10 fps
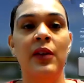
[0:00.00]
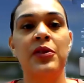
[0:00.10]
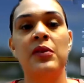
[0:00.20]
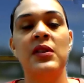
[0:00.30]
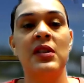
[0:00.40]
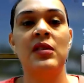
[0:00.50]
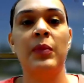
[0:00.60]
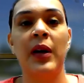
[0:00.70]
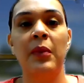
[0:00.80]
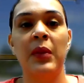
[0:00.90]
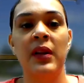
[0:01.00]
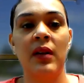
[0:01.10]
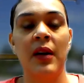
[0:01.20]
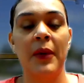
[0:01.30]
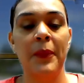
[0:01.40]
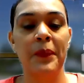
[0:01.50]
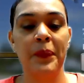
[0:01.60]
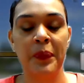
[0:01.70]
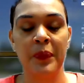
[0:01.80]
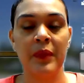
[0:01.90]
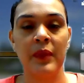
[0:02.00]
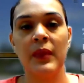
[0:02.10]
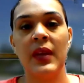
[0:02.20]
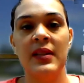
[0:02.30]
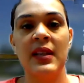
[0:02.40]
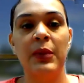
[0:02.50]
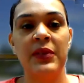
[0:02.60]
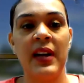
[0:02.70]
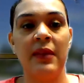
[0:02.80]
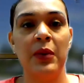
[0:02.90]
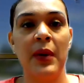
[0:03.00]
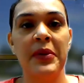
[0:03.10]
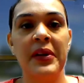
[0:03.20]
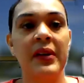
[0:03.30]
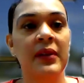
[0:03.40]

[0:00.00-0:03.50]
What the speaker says: Services Department is able to have a webinar.